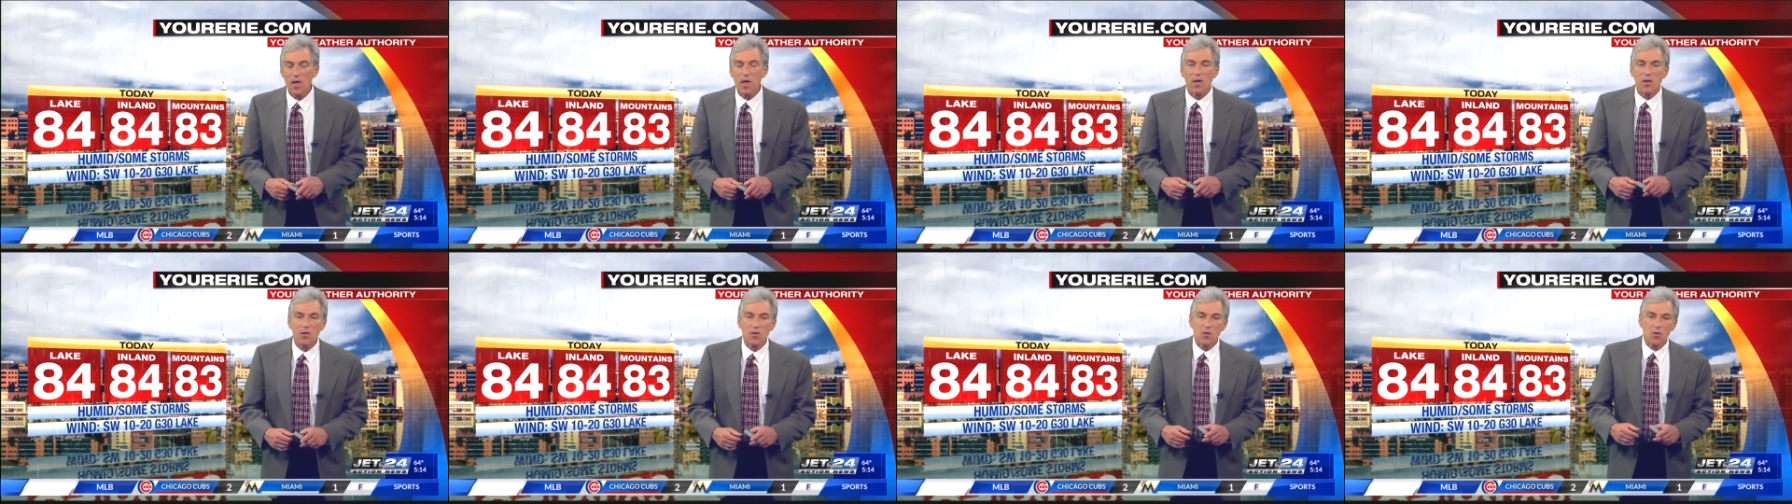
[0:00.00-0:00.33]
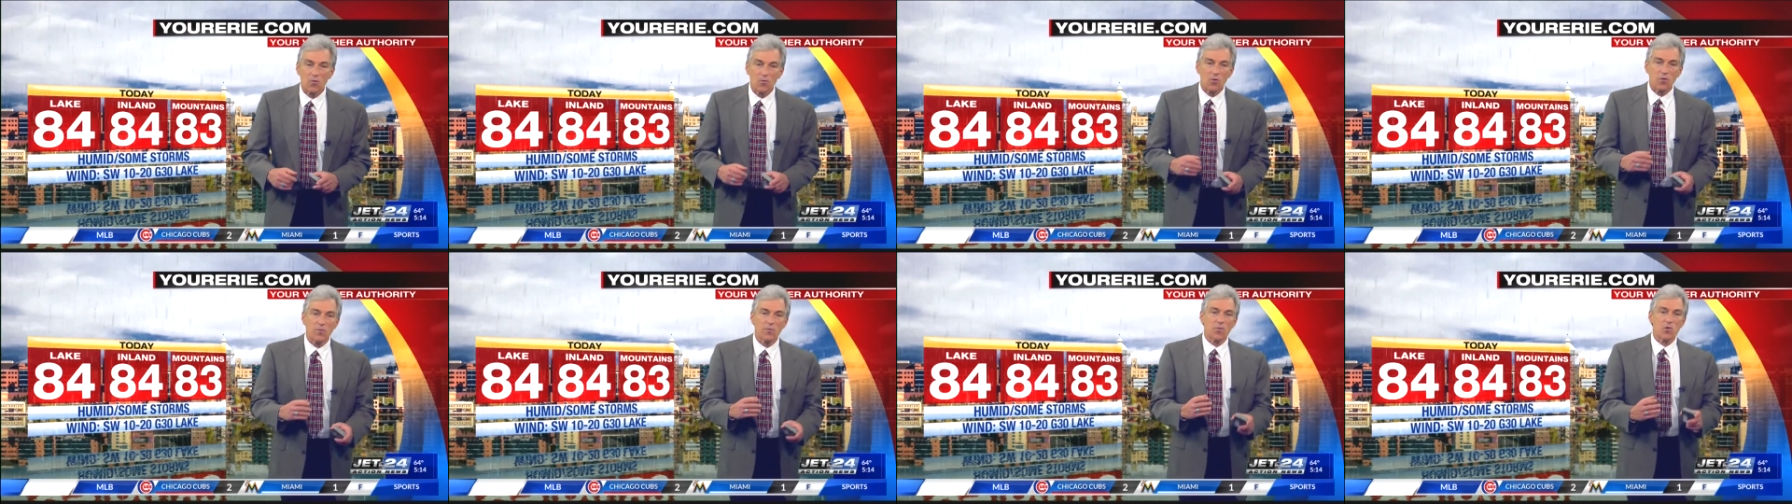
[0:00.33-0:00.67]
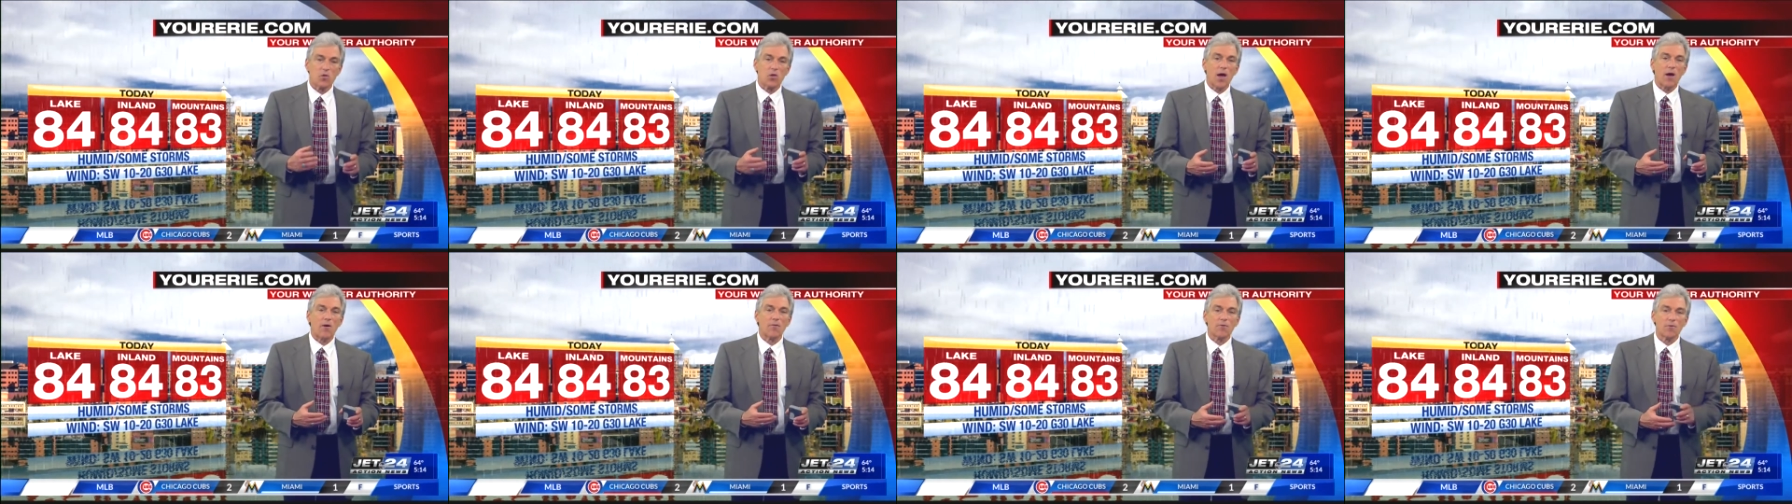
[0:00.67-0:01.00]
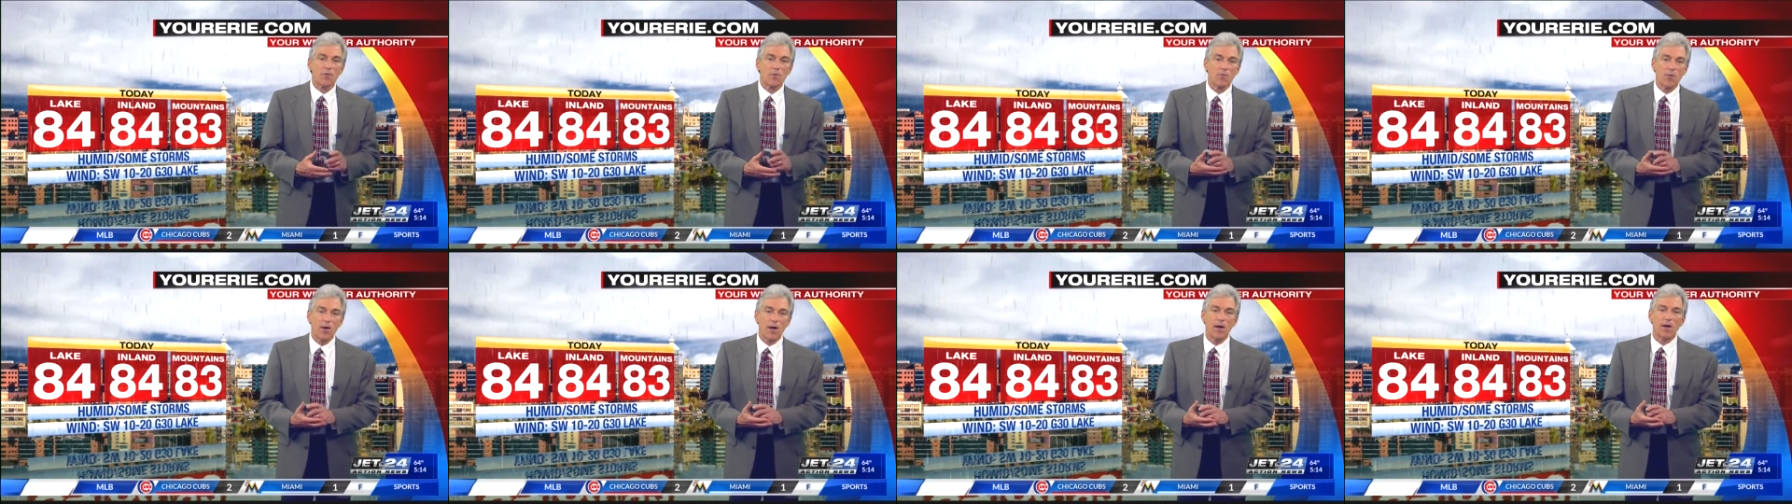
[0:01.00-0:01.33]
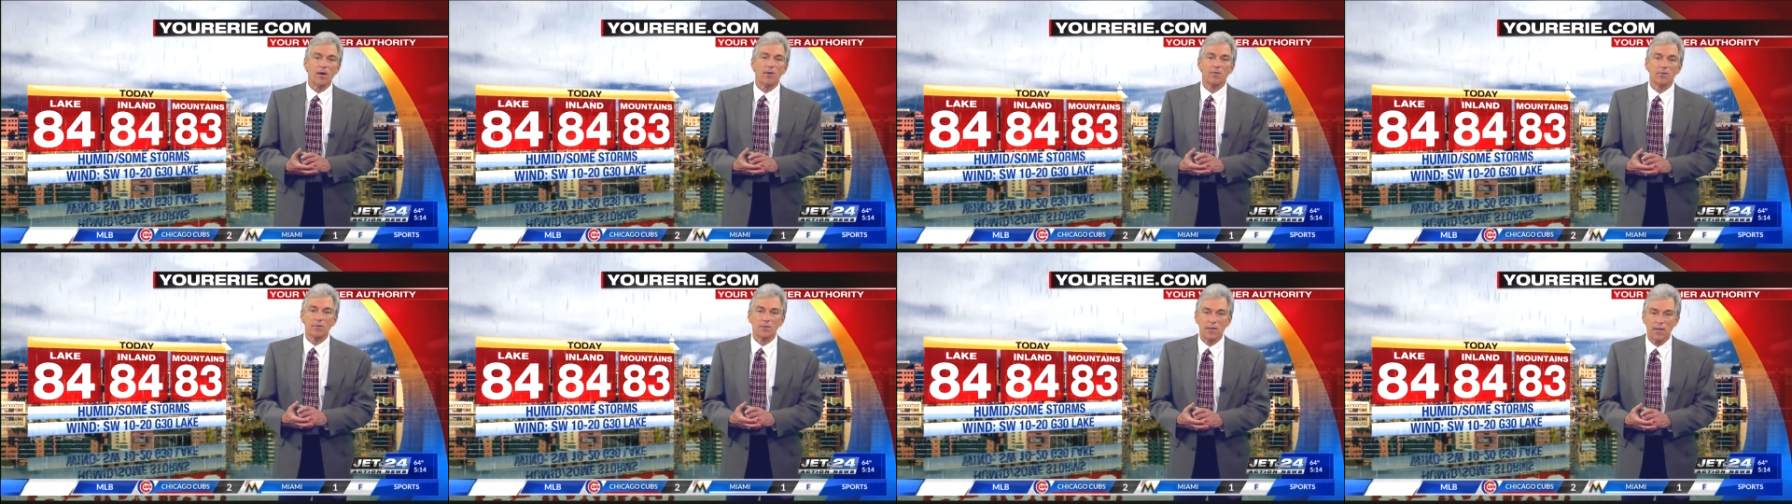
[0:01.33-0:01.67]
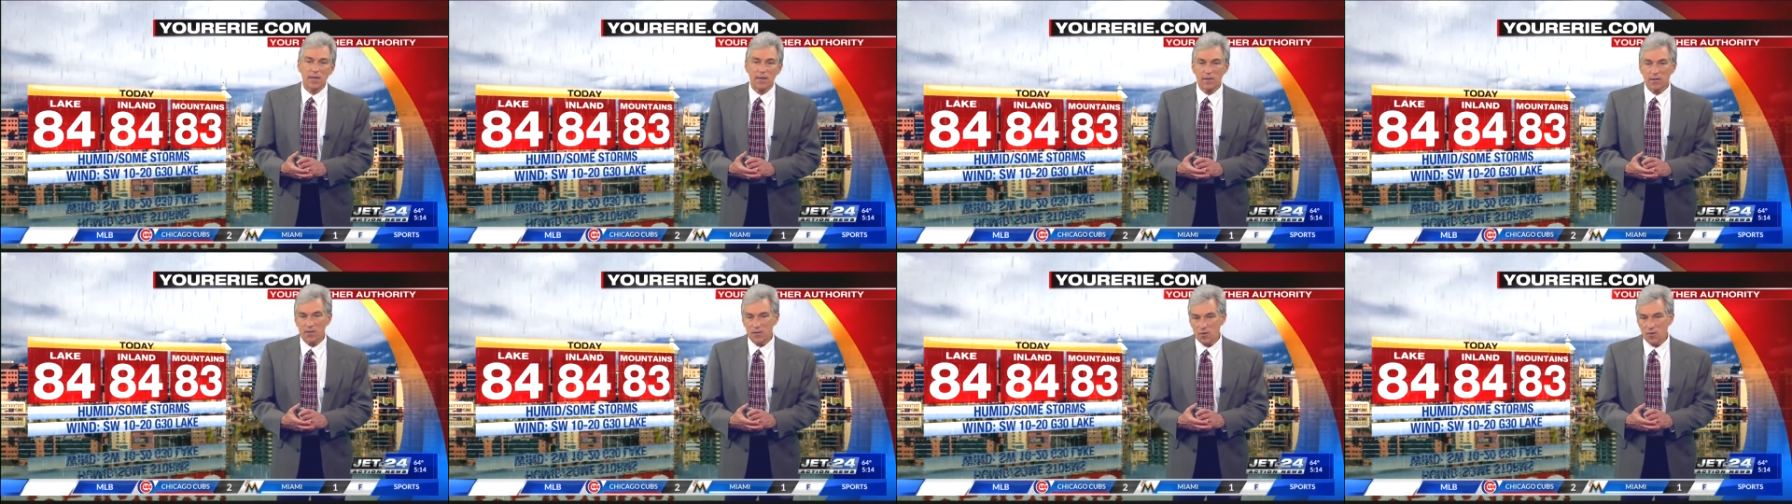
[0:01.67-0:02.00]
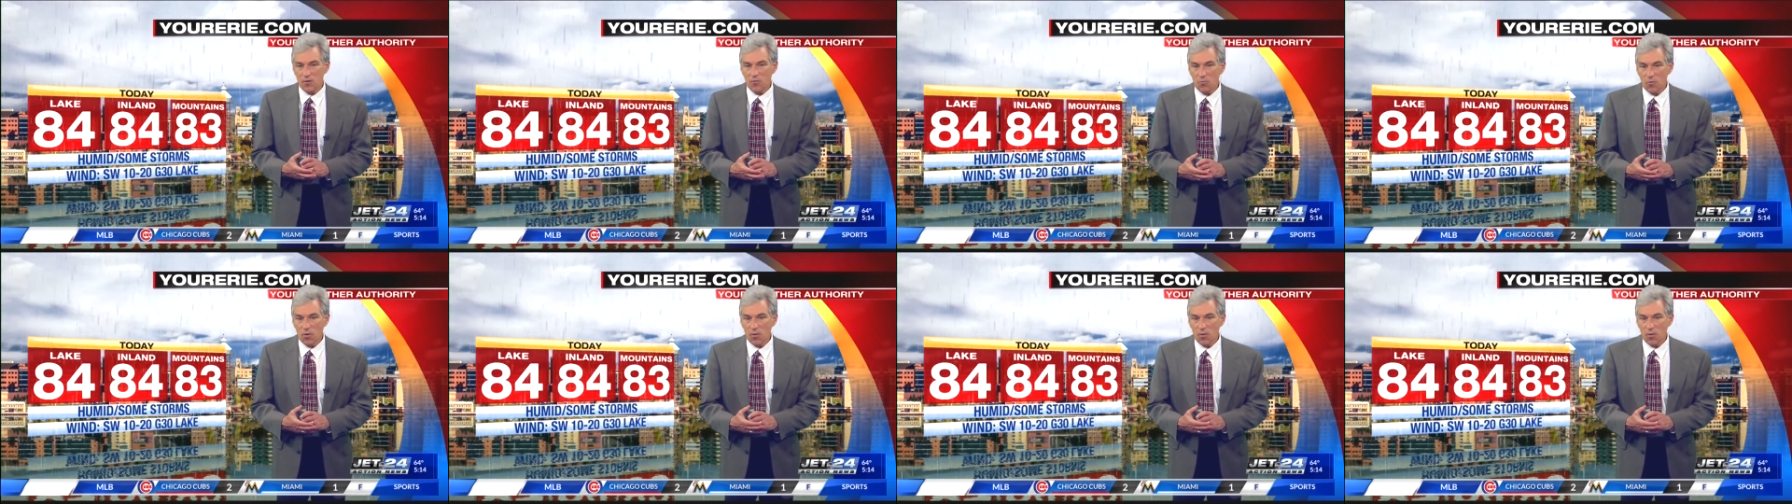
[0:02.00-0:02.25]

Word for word: So some showers around and some